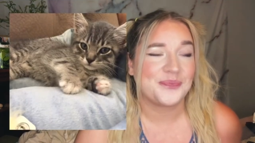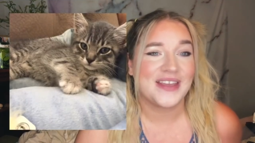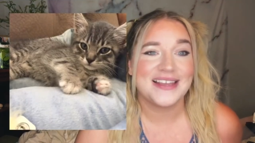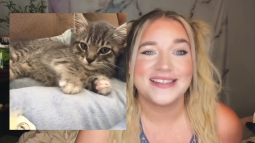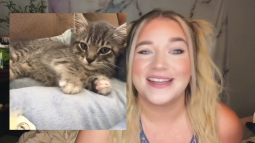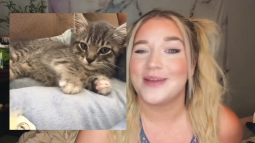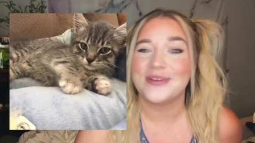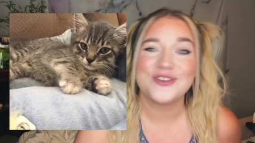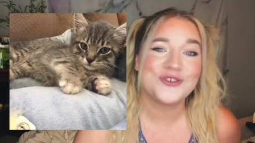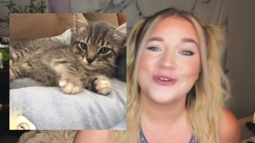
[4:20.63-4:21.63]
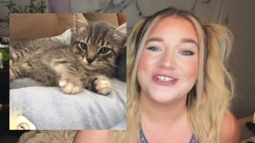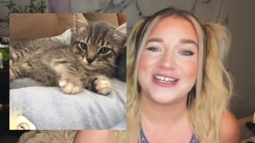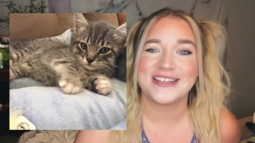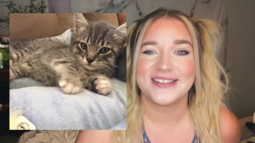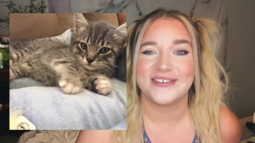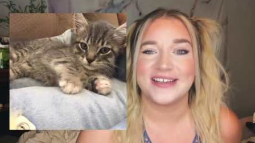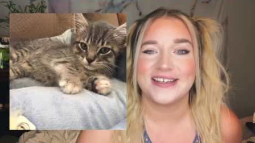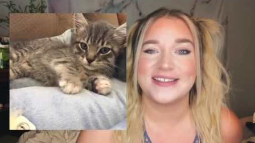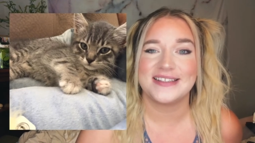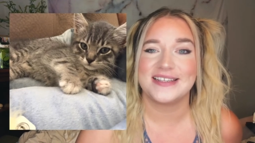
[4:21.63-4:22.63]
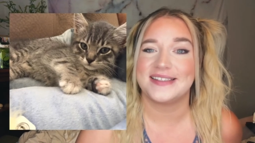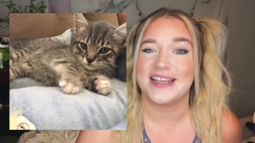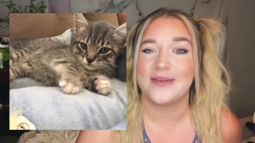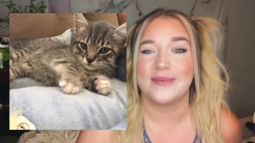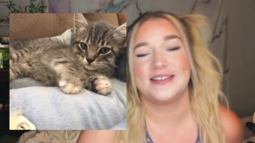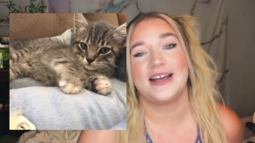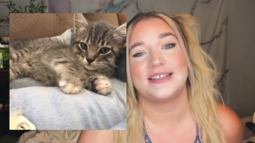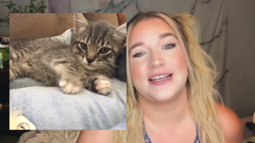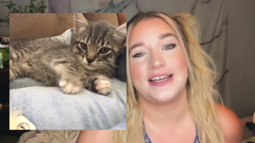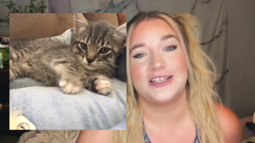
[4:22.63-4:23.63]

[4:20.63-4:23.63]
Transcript: his name is Georgie. So he's the same exact age